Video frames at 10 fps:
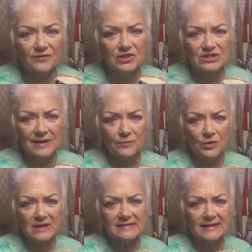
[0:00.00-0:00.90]
for some
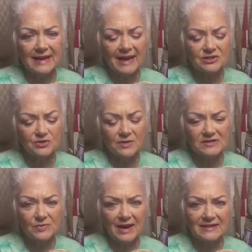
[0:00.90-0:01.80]
reason, hey
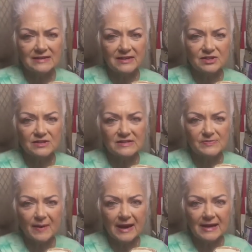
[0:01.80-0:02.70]
Joyce, when I touch
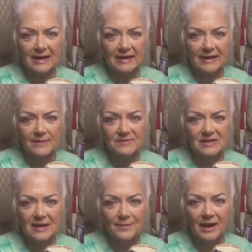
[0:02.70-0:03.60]
this paint, it keeps
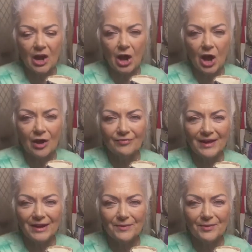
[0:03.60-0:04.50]
coming off.
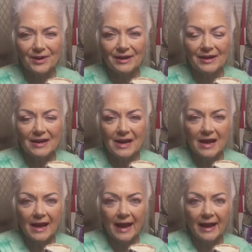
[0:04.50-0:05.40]
Thank you, Brenda.
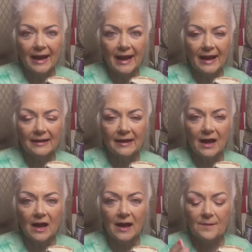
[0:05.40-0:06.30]
And
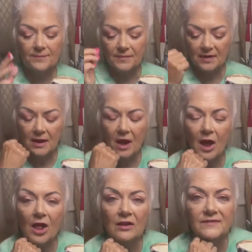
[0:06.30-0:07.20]

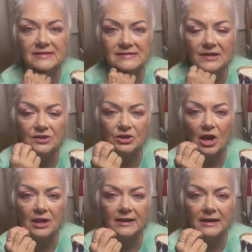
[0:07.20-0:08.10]
all of a sudden,
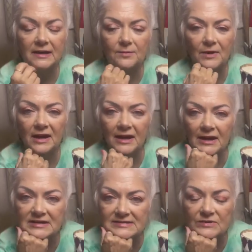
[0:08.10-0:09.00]
y'all, it hit me. And
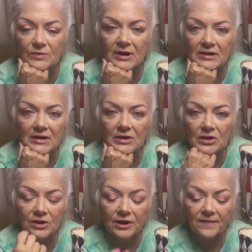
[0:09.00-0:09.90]
I said, Rodney,
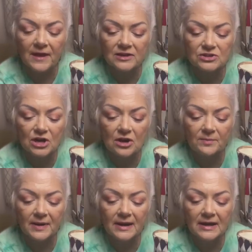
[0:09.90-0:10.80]
look at that chalk
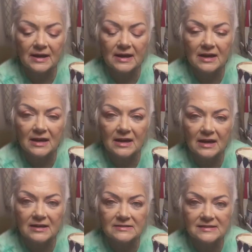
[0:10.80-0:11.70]
paint.
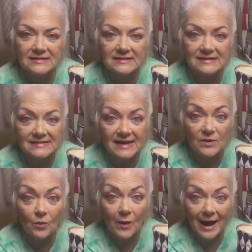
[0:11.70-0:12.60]
Does it
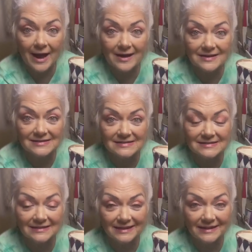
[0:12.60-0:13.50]
say
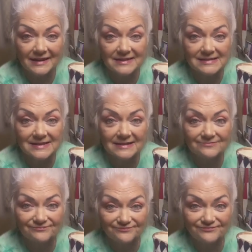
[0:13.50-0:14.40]
wax? And he said,